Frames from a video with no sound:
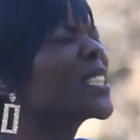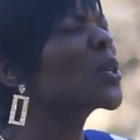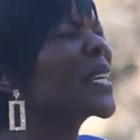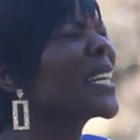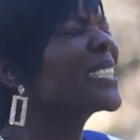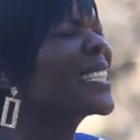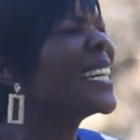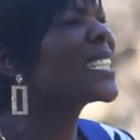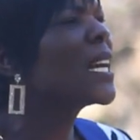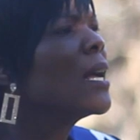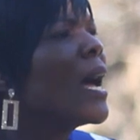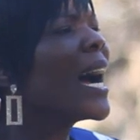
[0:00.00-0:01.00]

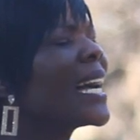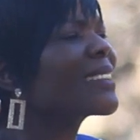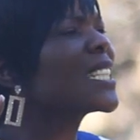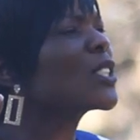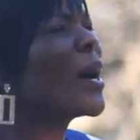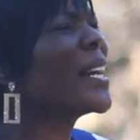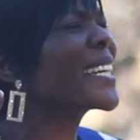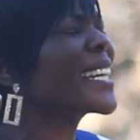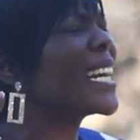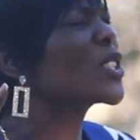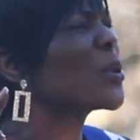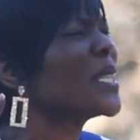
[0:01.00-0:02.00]
educated. That one
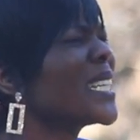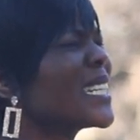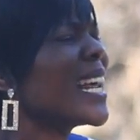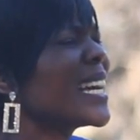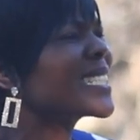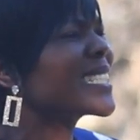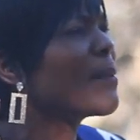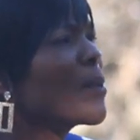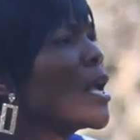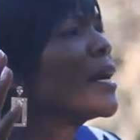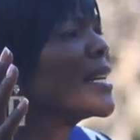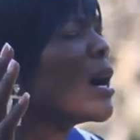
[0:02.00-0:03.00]
graduated last
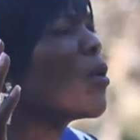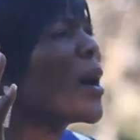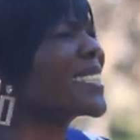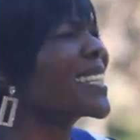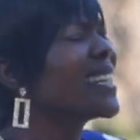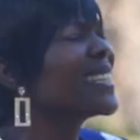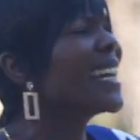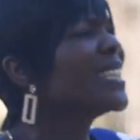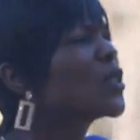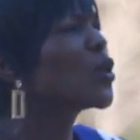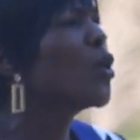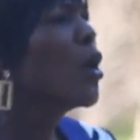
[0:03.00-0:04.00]
term. Now what can
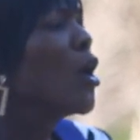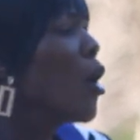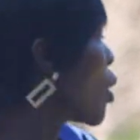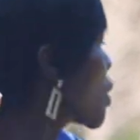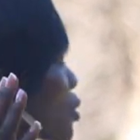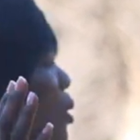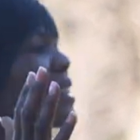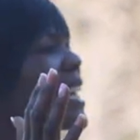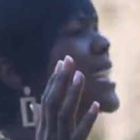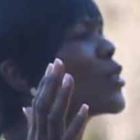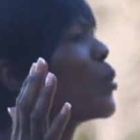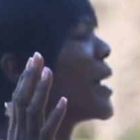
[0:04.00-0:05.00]
I do? Also,
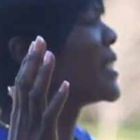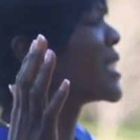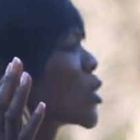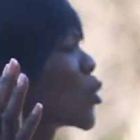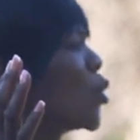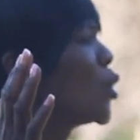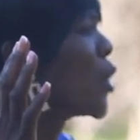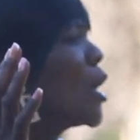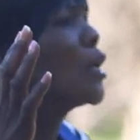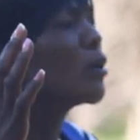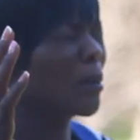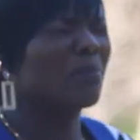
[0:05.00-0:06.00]
that one is good.
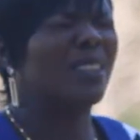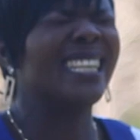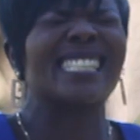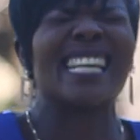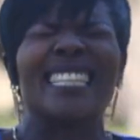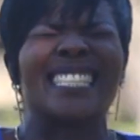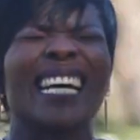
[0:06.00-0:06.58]
These are